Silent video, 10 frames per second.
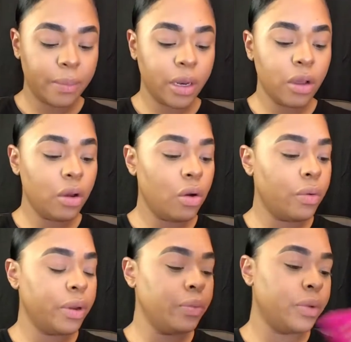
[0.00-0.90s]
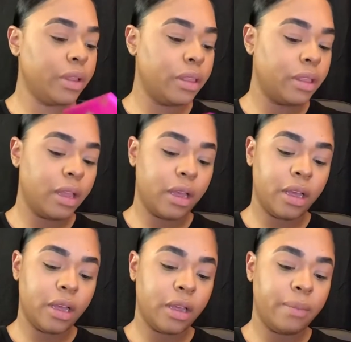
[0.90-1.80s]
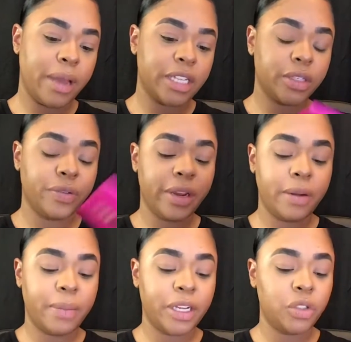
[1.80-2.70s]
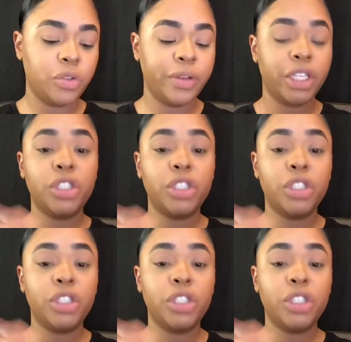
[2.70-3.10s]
I'm gonna go in with the Masquerade by Julia.